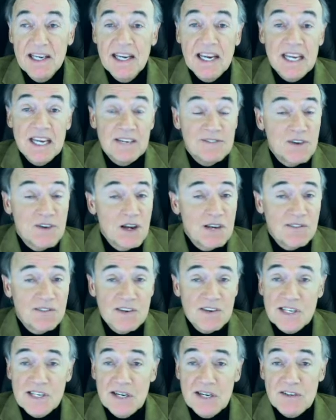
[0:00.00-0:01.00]
And if all of
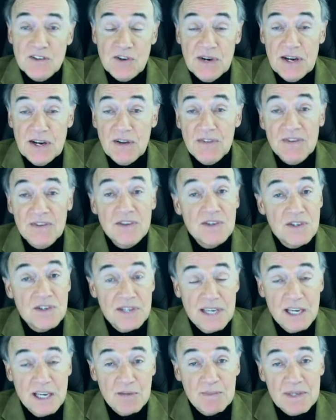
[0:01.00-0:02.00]
our cells are healthy, you
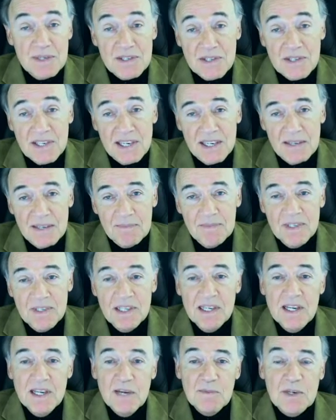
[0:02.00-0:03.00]
can't be sick.
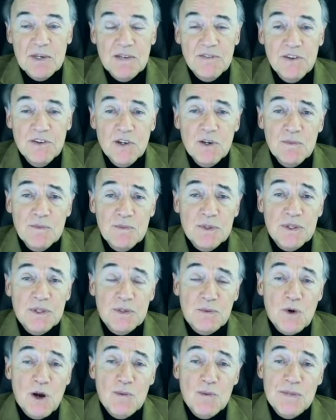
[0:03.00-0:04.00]
But if you don't put
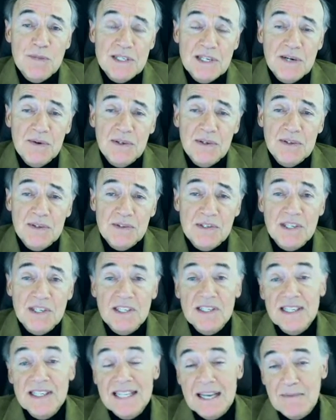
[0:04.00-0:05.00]
the raw materials
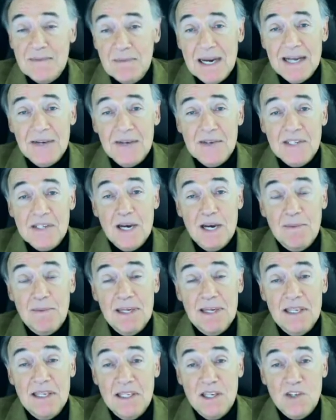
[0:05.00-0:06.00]
into that
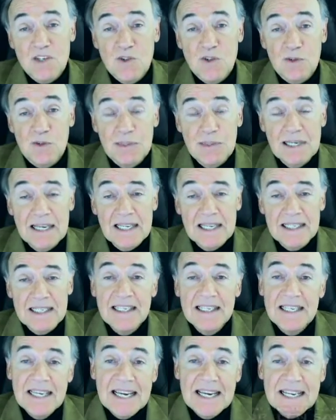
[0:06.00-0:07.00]
microscopic industrial plant,
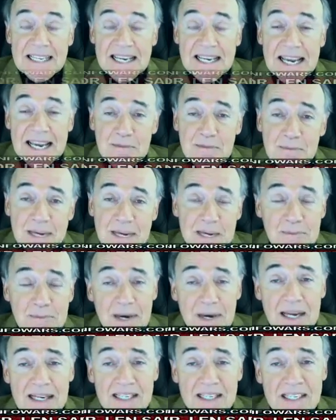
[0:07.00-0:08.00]
it can't make
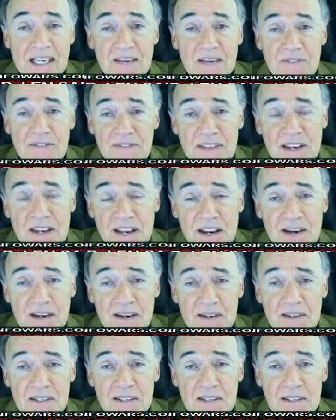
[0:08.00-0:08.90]
products out of thin air.